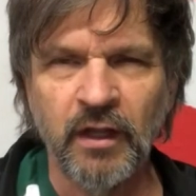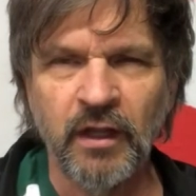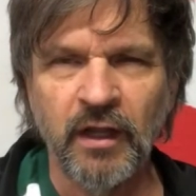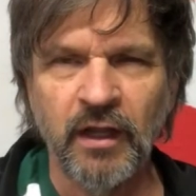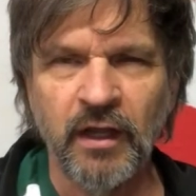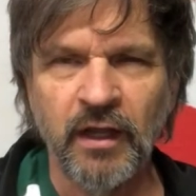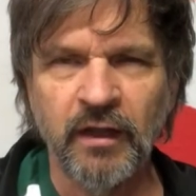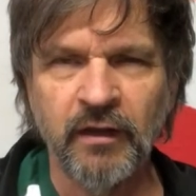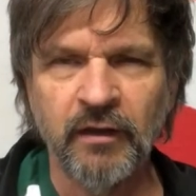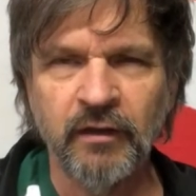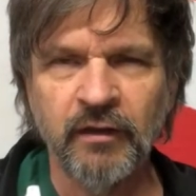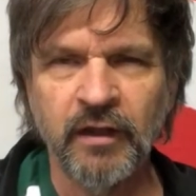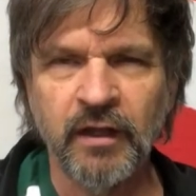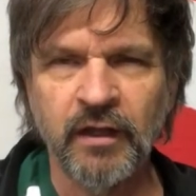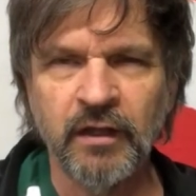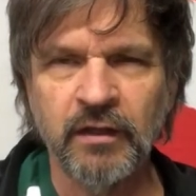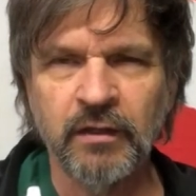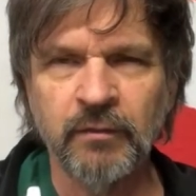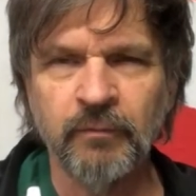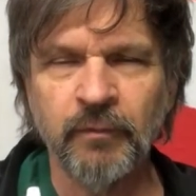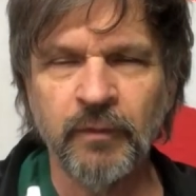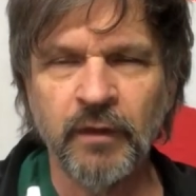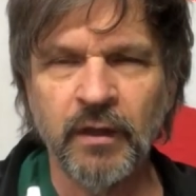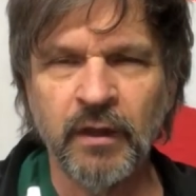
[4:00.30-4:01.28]
and
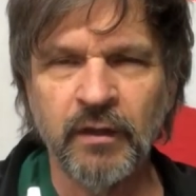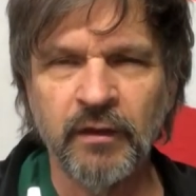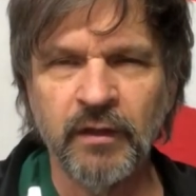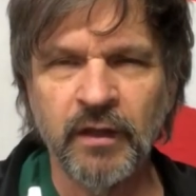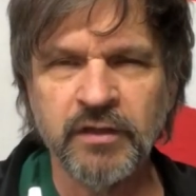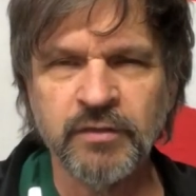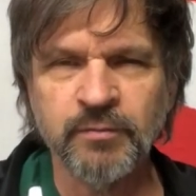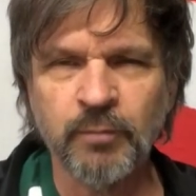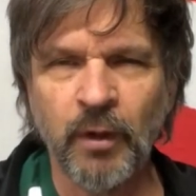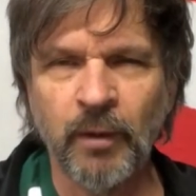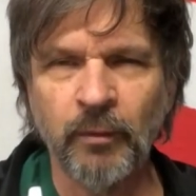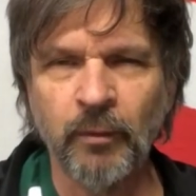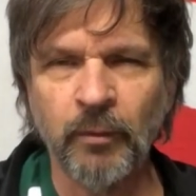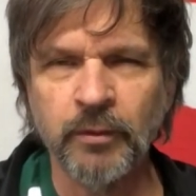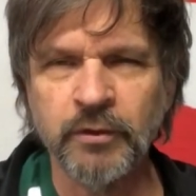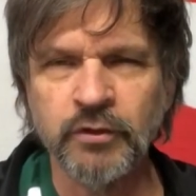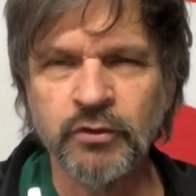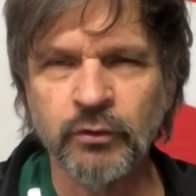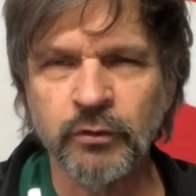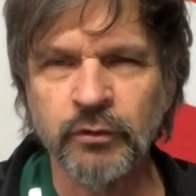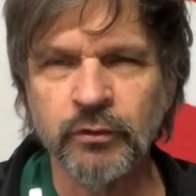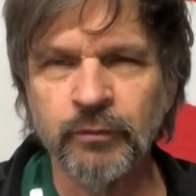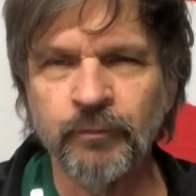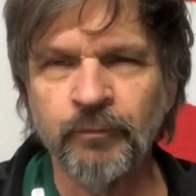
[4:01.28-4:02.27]
that's probably
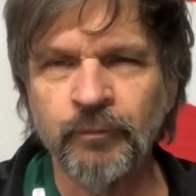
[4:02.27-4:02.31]
true.